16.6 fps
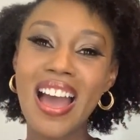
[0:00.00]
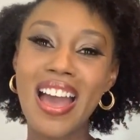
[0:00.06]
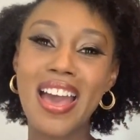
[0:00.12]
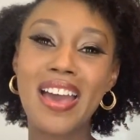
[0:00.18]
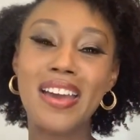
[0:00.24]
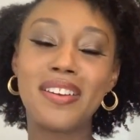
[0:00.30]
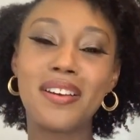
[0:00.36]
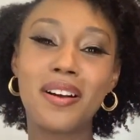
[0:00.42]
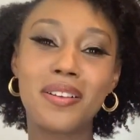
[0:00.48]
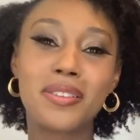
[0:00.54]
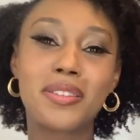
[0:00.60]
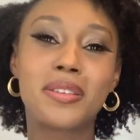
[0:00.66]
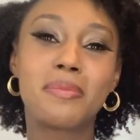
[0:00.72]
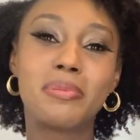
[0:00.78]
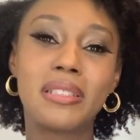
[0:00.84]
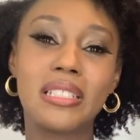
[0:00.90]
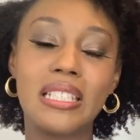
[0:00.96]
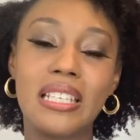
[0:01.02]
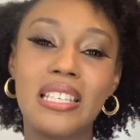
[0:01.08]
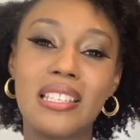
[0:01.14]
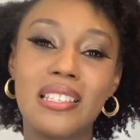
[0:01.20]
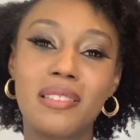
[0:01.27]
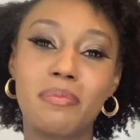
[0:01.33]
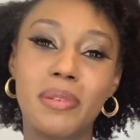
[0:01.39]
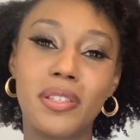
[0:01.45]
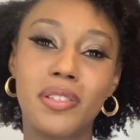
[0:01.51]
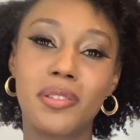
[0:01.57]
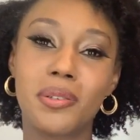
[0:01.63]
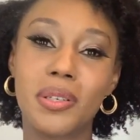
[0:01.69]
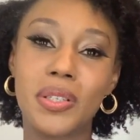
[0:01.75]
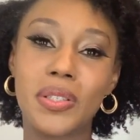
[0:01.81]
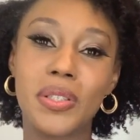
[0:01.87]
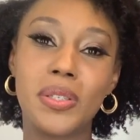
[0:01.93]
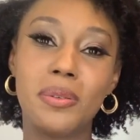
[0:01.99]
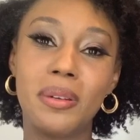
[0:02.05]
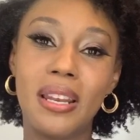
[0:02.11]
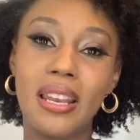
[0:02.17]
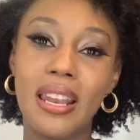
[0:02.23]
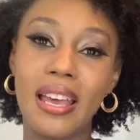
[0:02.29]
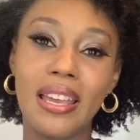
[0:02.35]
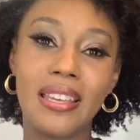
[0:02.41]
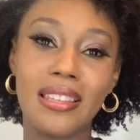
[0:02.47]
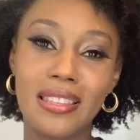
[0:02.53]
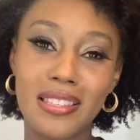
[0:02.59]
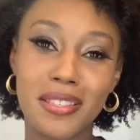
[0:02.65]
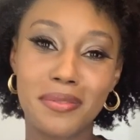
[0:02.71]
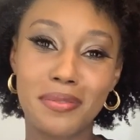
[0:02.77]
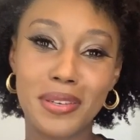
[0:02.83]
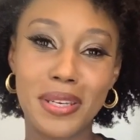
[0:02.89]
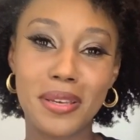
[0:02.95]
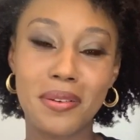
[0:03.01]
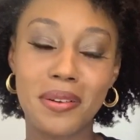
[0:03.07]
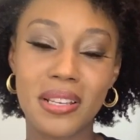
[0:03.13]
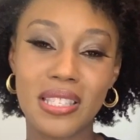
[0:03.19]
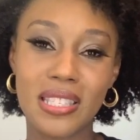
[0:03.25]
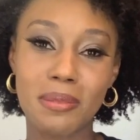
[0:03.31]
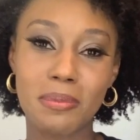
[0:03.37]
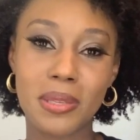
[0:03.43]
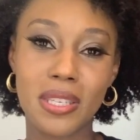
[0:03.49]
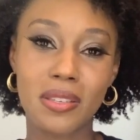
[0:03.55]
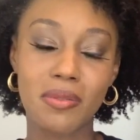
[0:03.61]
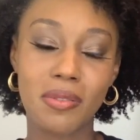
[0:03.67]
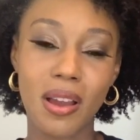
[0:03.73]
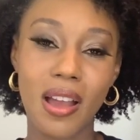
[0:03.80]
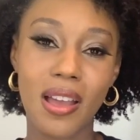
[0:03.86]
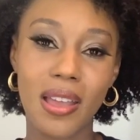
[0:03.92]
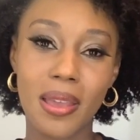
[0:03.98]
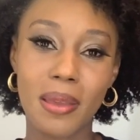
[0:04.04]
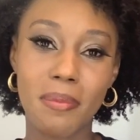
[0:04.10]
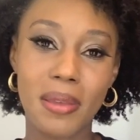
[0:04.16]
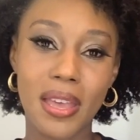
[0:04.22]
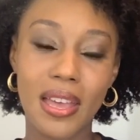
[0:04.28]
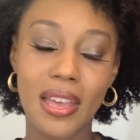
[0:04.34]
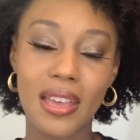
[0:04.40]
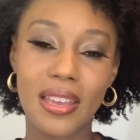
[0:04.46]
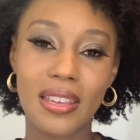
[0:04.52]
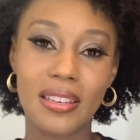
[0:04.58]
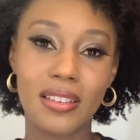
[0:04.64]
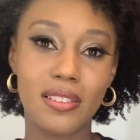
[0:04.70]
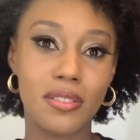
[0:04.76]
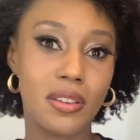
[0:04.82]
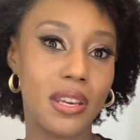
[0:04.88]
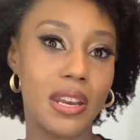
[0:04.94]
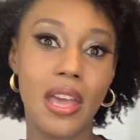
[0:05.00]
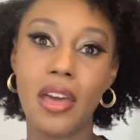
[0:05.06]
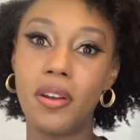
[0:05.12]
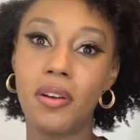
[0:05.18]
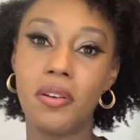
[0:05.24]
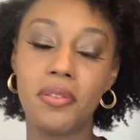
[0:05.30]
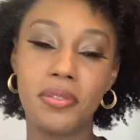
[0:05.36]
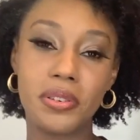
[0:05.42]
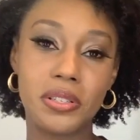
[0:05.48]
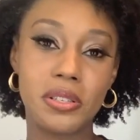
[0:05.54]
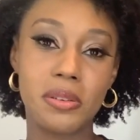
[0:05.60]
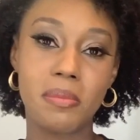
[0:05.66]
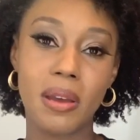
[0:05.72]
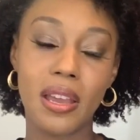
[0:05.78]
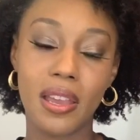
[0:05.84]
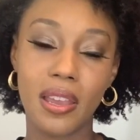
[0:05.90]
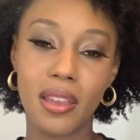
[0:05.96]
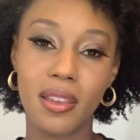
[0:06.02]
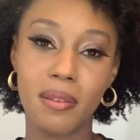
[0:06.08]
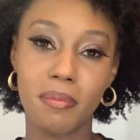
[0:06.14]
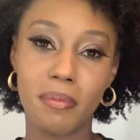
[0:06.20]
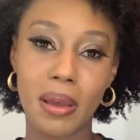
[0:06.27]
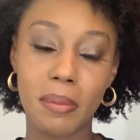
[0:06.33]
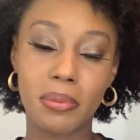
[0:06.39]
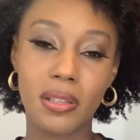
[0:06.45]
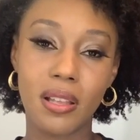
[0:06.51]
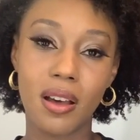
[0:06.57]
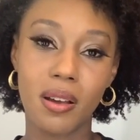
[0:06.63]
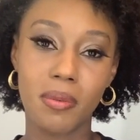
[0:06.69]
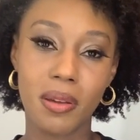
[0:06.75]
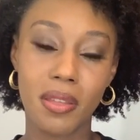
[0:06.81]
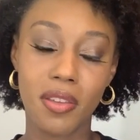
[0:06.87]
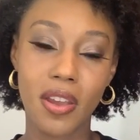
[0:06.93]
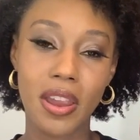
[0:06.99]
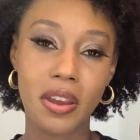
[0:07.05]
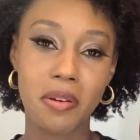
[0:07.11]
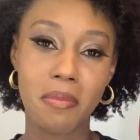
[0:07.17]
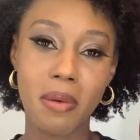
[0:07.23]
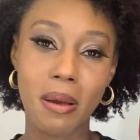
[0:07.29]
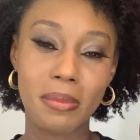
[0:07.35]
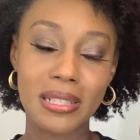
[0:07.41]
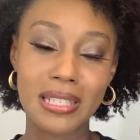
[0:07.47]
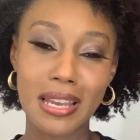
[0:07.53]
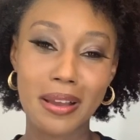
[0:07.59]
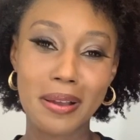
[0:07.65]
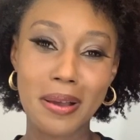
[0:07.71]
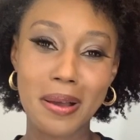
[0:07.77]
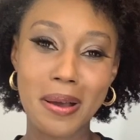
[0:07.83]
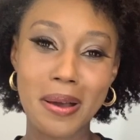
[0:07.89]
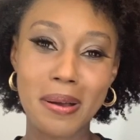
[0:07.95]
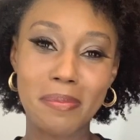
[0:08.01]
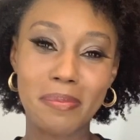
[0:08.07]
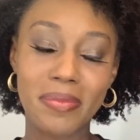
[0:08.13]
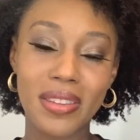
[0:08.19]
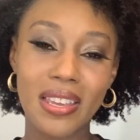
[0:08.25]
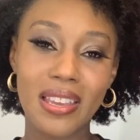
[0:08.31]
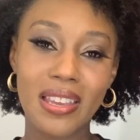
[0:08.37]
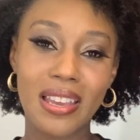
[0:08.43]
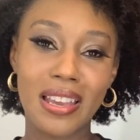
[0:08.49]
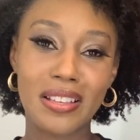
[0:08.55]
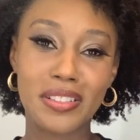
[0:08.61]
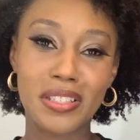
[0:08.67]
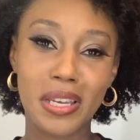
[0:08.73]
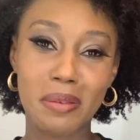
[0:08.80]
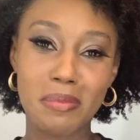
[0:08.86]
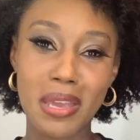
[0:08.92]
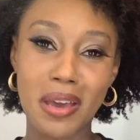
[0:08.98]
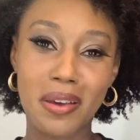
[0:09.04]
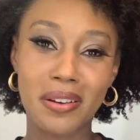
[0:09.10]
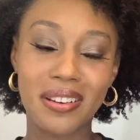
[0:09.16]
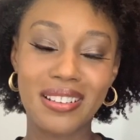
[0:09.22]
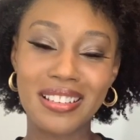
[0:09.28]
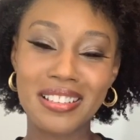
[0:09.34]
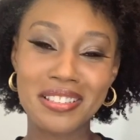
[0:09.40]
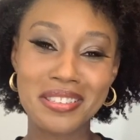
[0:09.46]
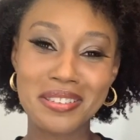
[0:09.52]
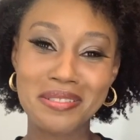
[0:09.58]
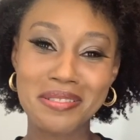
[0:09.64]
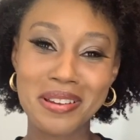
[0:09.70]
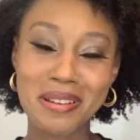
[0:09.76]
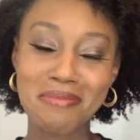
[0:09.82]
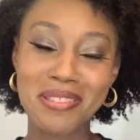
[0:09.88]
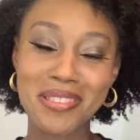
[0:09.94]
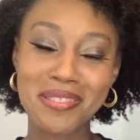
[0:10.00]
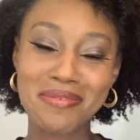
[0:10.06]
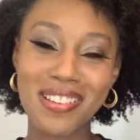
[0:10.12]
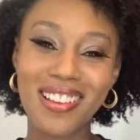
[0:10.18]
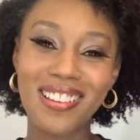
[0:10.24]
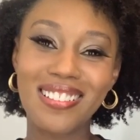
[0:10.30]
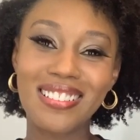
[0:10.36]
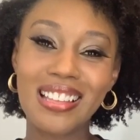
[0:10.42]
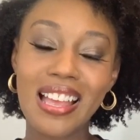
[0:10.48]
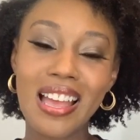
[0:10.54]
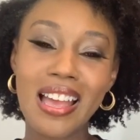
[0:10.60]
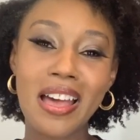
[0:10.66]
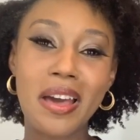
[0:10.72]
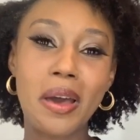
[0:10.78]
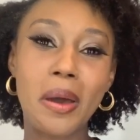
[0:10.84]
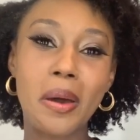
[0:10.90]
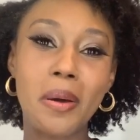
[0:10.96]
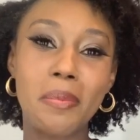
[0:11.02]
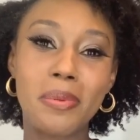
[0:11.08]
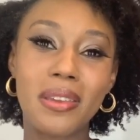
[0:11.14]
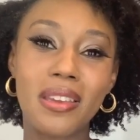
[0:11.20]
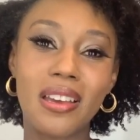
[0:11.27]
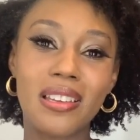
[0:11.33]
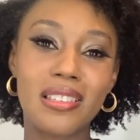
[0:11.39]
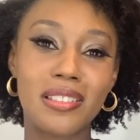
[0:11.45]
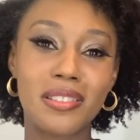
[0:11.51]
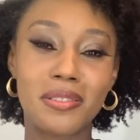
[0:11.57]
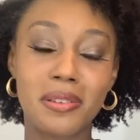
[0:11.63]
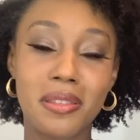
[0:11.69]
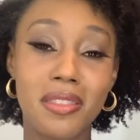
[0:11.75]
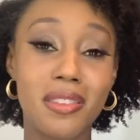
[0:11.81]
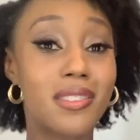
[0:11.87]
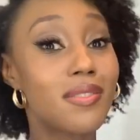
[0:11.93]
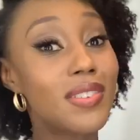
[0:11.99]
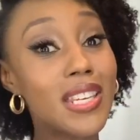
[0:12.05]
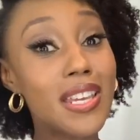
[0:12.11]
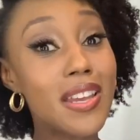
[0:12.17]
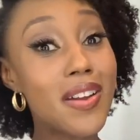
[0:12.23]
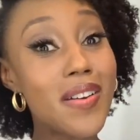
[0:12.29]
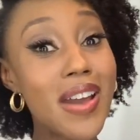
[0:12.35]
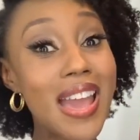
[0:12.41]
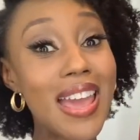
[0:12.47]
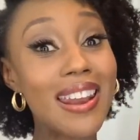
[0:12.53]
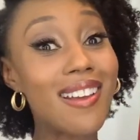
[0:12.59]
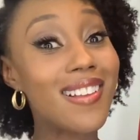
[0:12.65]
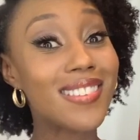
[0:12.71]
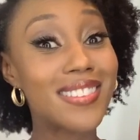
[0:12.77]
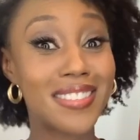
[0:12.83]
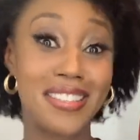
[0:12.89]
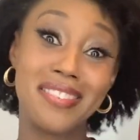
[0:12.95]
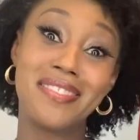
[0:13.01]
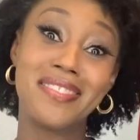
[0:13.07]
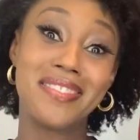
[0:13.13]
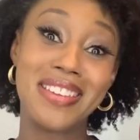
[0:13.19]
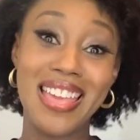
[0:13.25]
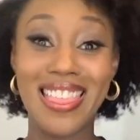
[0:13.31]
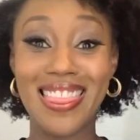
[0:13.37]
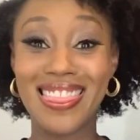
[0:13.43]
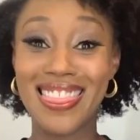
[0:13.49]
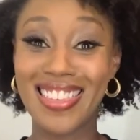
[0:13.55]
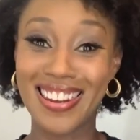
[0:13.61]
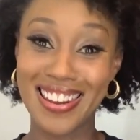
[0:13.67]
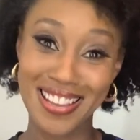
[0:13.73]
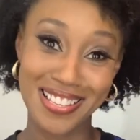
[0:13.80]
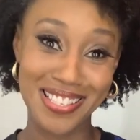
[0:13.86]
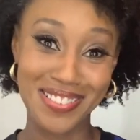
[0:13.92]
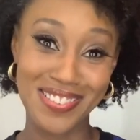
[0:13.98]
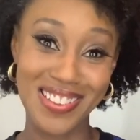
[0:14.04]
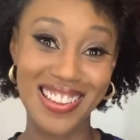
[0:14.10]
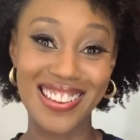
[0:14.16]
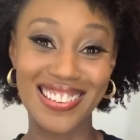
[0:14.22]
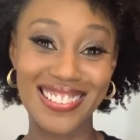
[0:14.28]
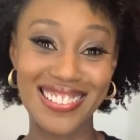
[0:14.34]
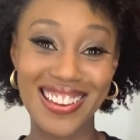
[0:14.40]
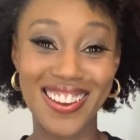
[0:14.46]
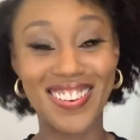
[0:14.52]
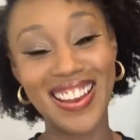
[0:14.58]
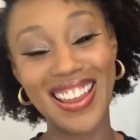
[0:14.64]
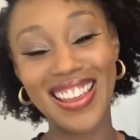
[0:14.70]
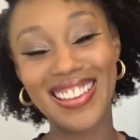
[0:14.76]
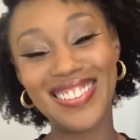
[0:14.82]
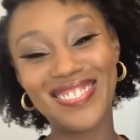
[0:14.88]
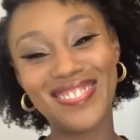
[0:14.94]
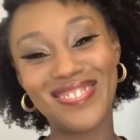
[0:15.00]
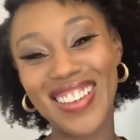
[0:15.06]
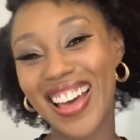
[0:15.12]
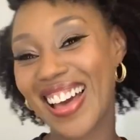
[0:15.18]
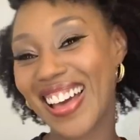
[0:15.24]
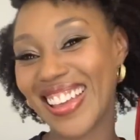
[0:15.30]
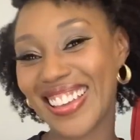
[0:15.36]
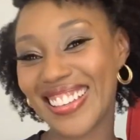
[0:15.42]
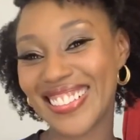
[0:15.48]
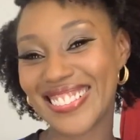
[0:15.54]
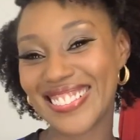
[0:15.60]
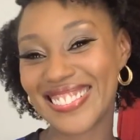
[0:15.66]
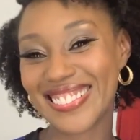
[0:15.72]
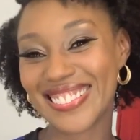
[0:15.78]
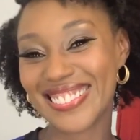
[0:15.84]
And also please be sure to like this video and subscribe, and you can head over to my blog, weatheranchormama.com, and check me out on Instagram as well. I hope you guys enjoyed this video, and I'll see you in the next one. All right, bye.